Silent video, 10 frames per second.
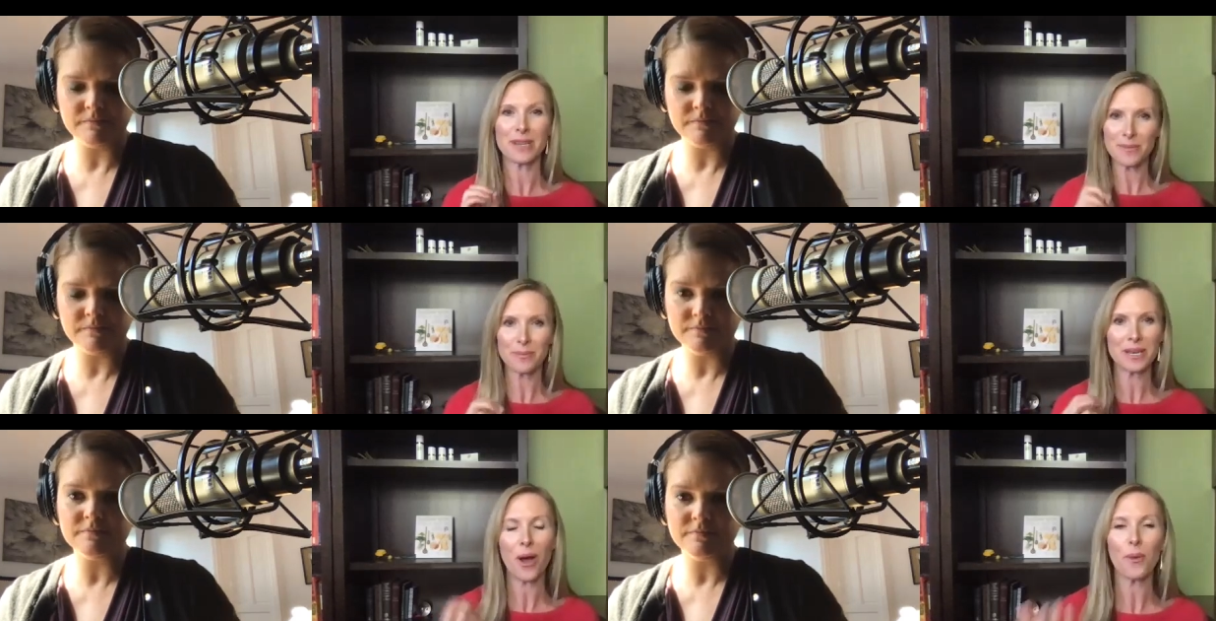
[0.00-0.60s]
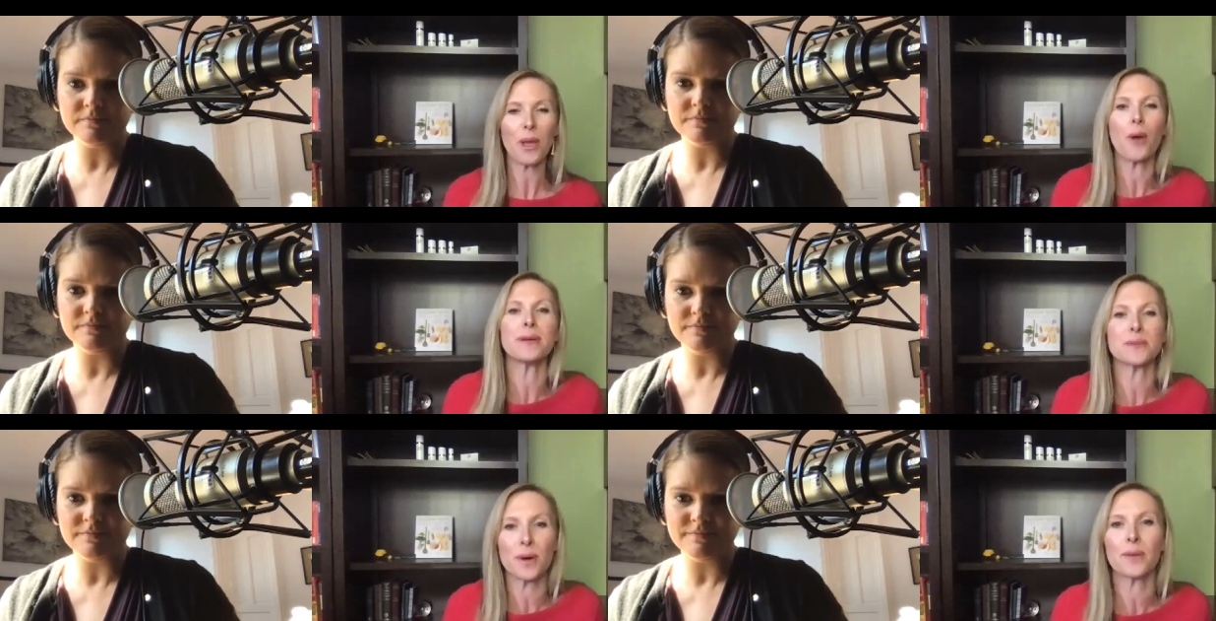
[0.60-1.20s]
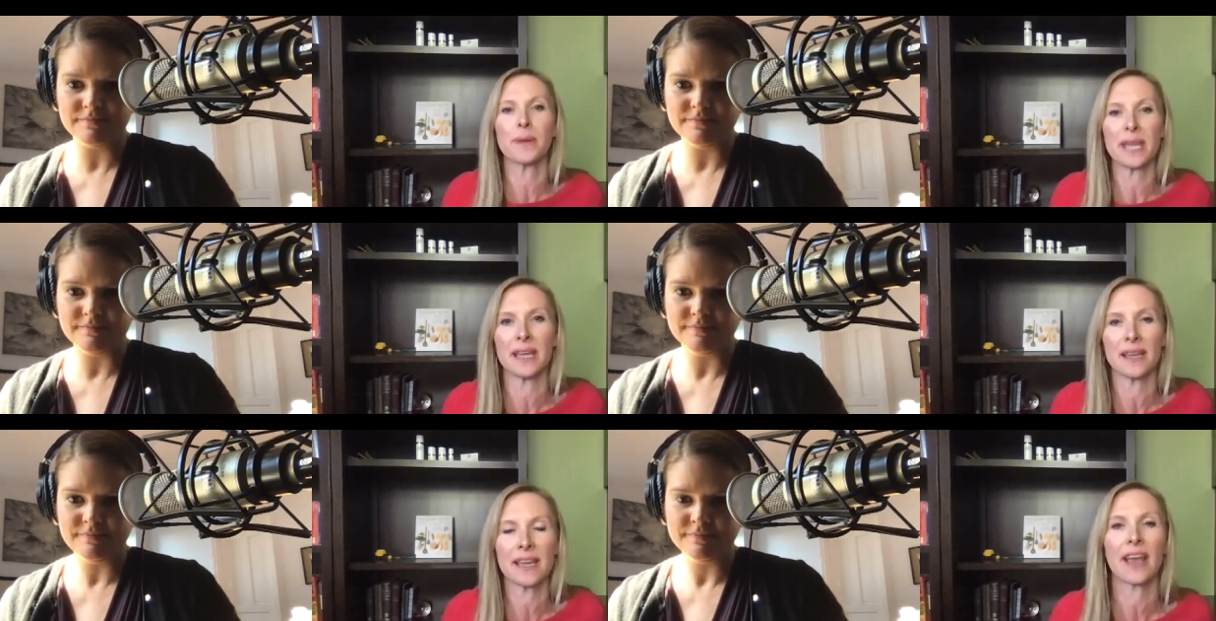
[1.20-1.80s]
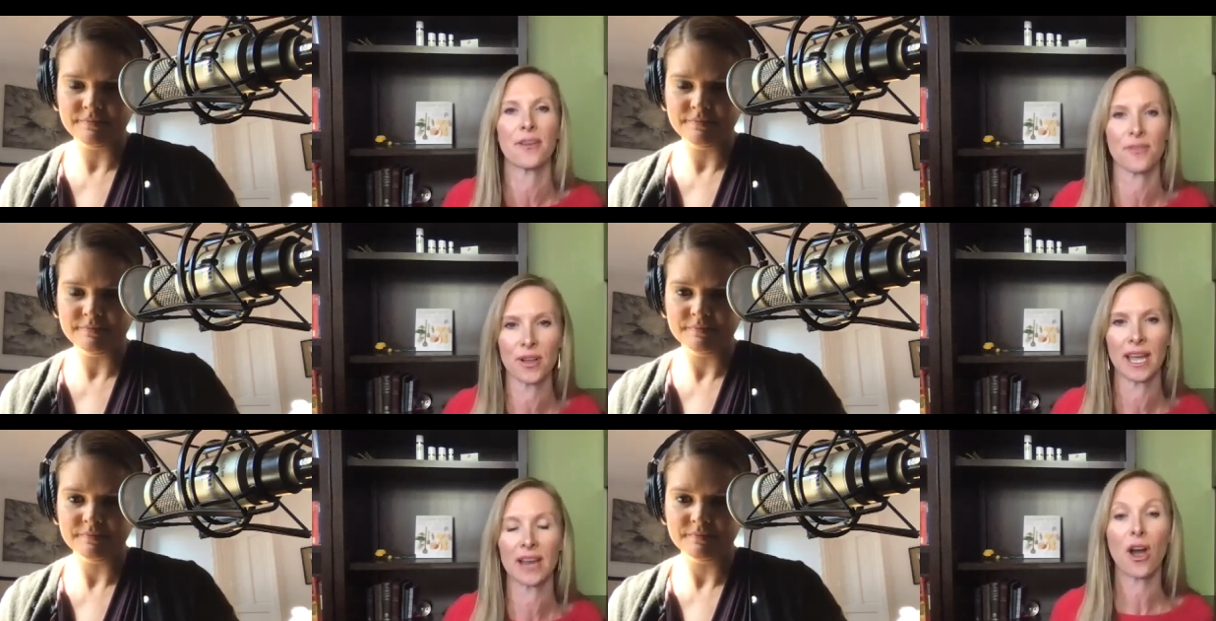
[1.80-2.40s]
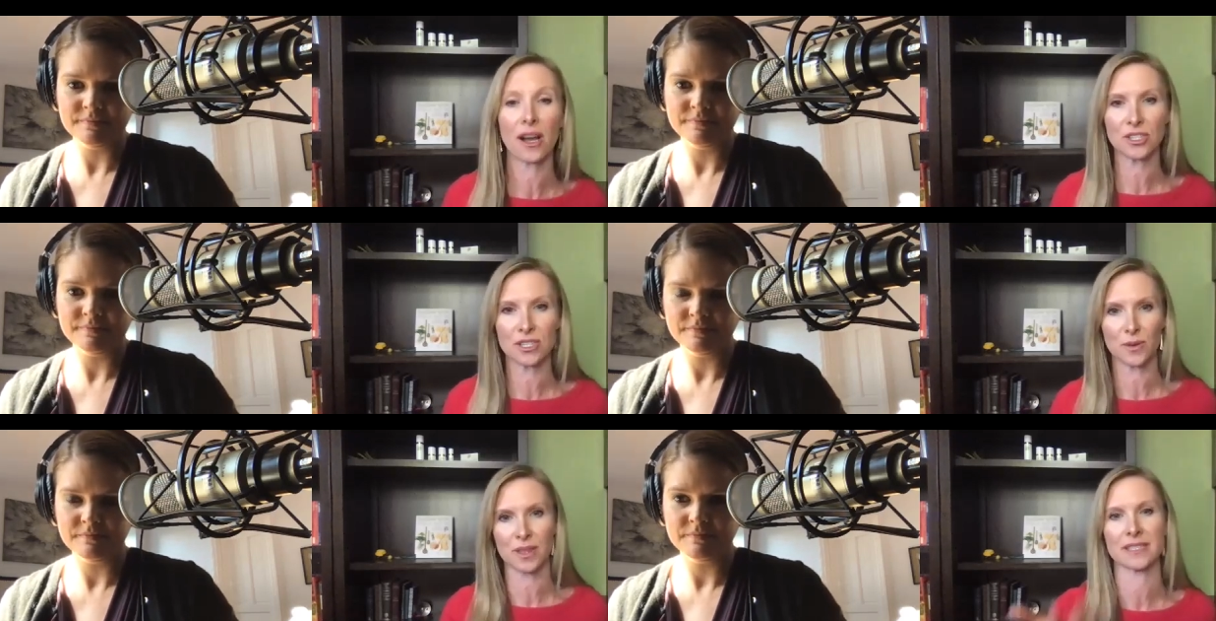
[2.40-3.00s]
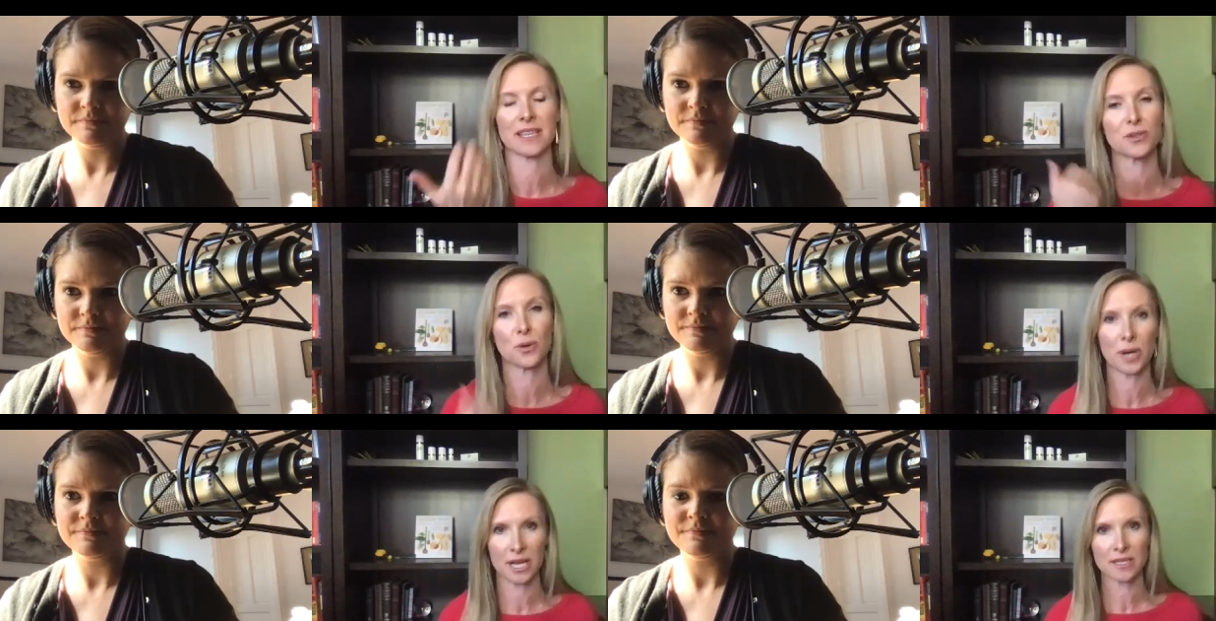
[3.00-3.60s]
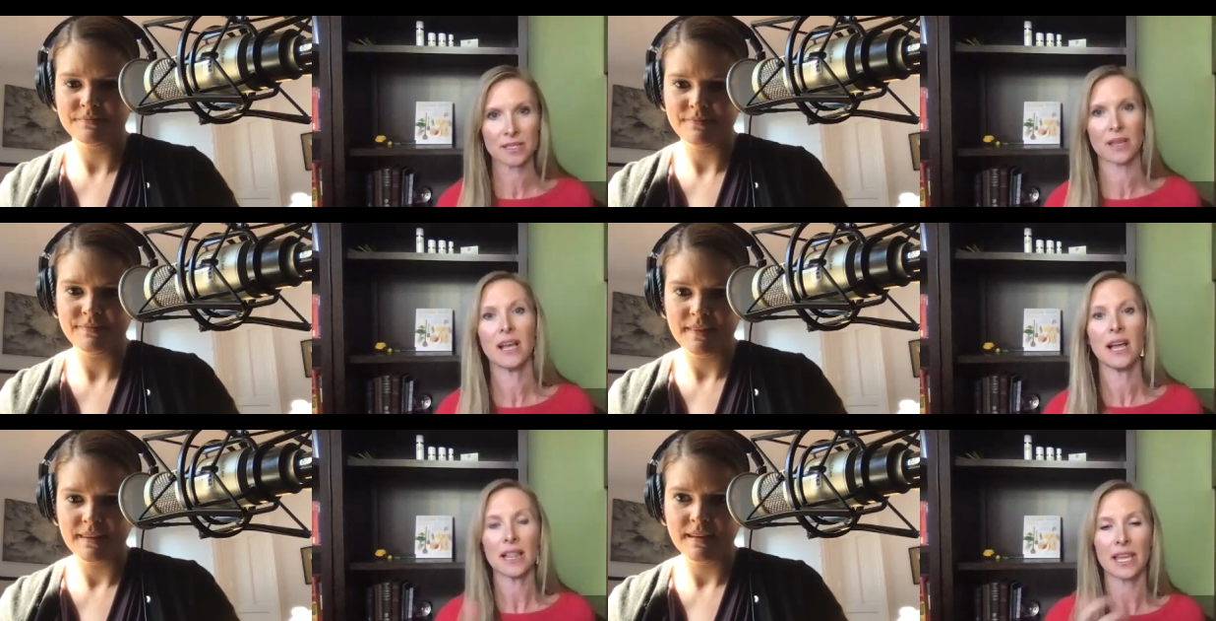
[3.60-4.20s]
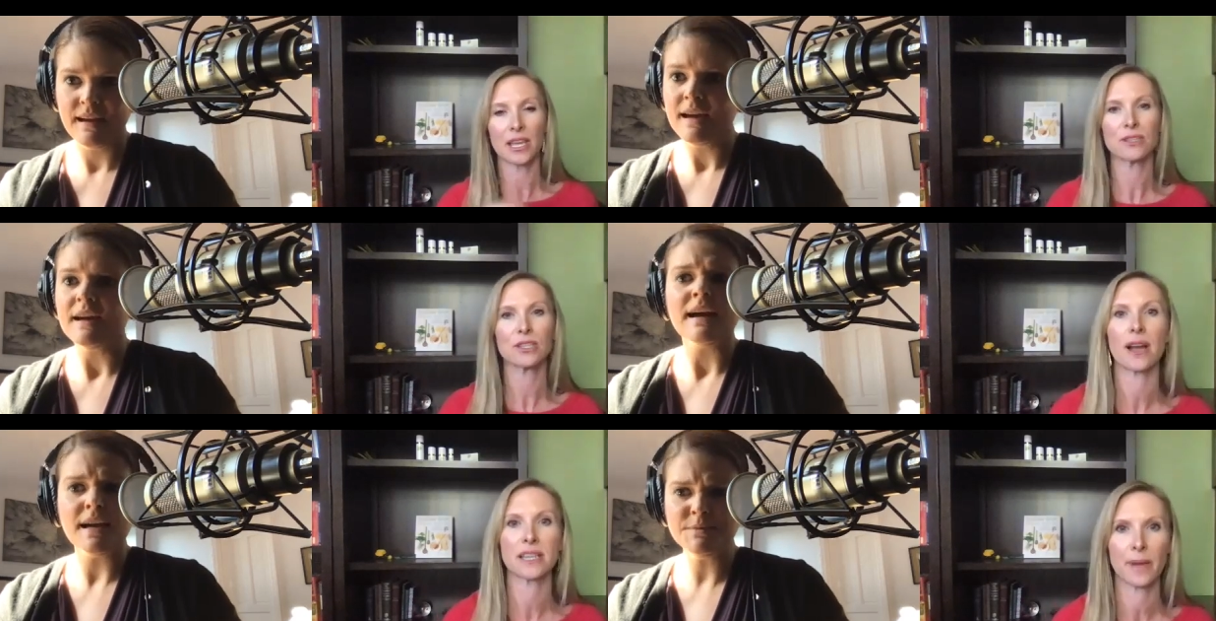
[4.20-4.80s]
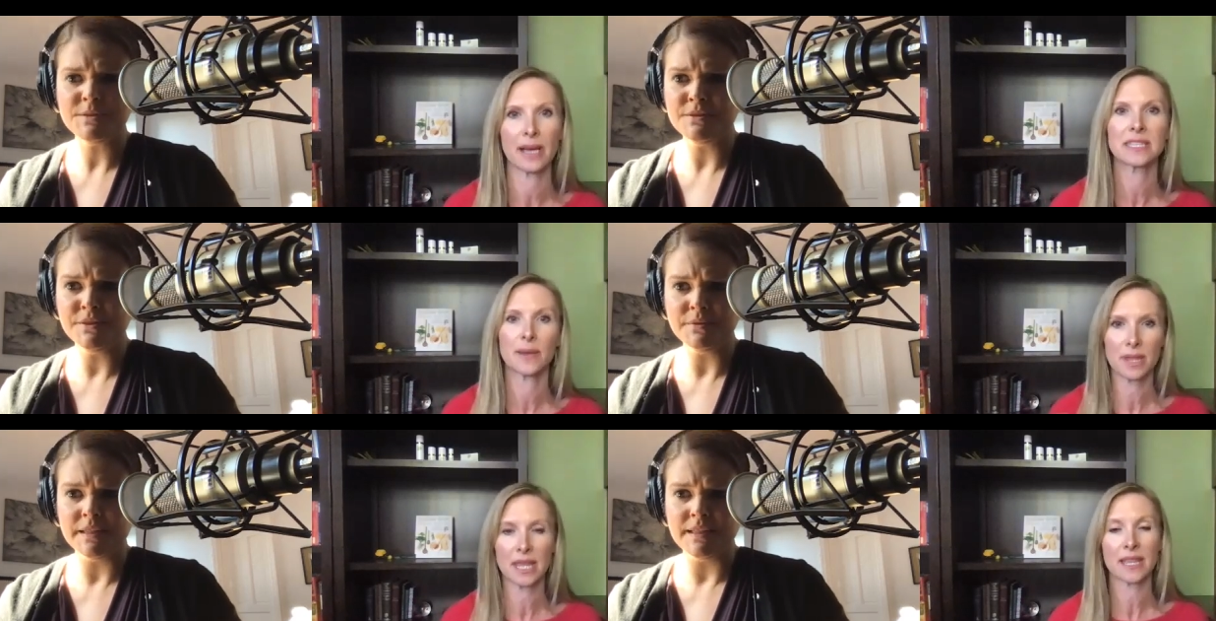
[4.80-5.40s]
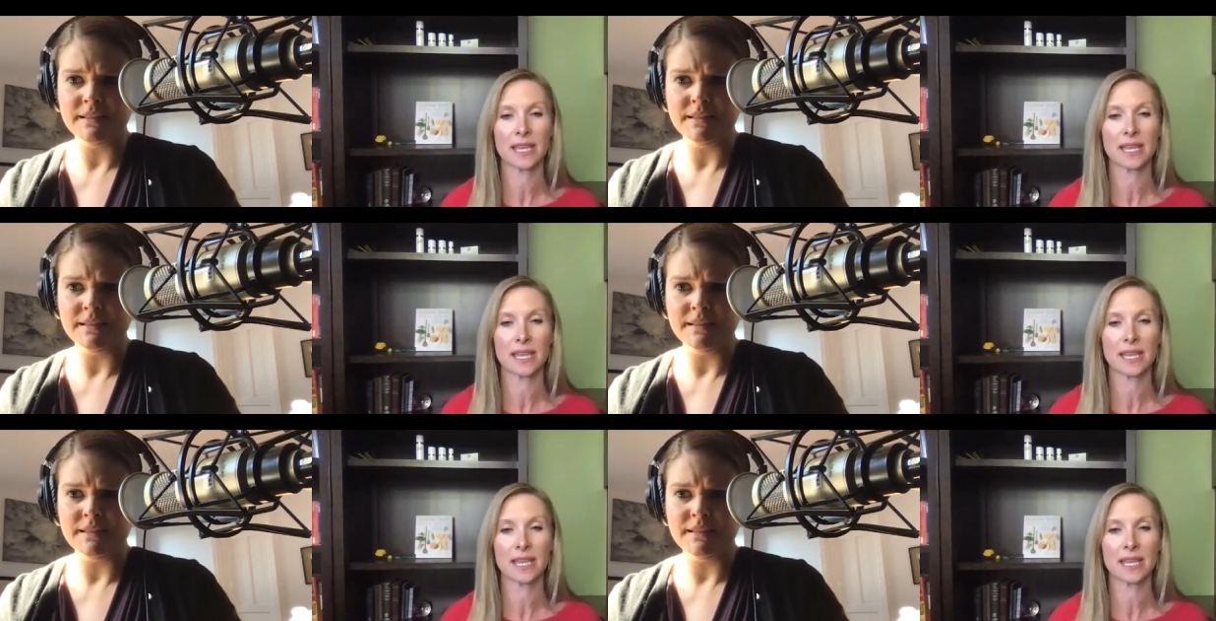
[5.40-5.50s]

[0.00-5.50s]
Speaker 1: But but we always want to be careful and cautious with essential oils. So, like you talked Absolutely. about the